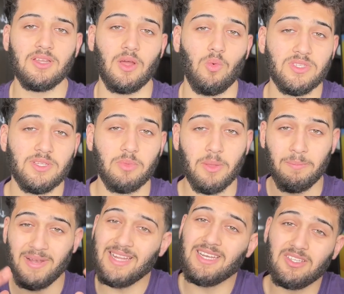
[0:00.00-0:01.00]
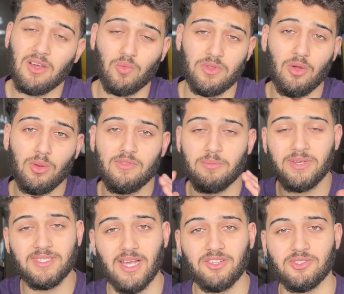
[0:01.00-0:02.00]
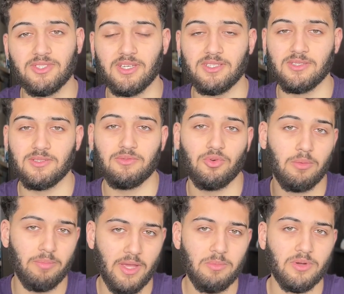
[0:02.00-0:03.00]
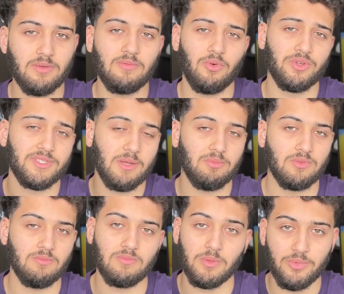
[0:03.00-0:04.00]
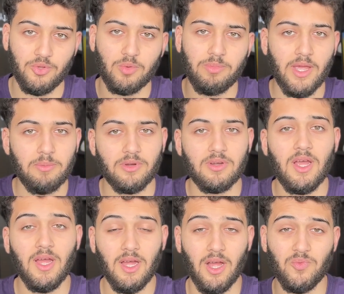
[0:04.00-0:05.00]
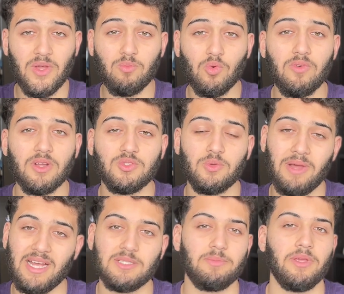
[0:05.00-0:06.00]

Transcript: Now, once I'm completely done with all of the mixed exercises for a paper, for example, the pure paper, I'll then move on to past